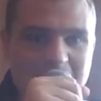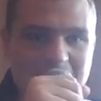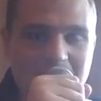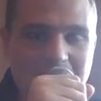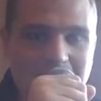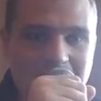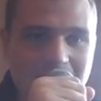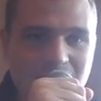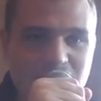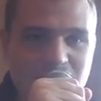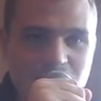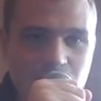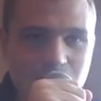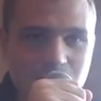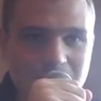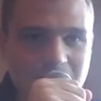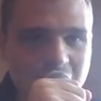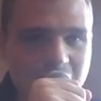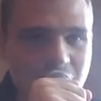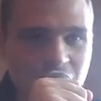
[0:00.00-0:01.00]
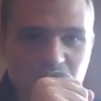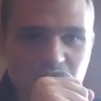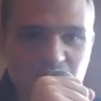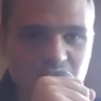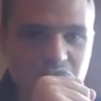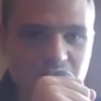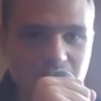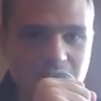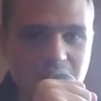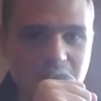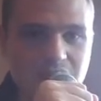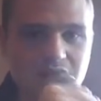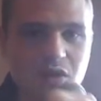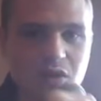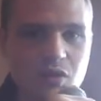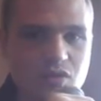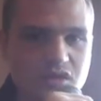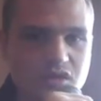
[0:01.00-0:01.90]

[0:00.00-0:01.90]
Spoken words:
Askren everything he knows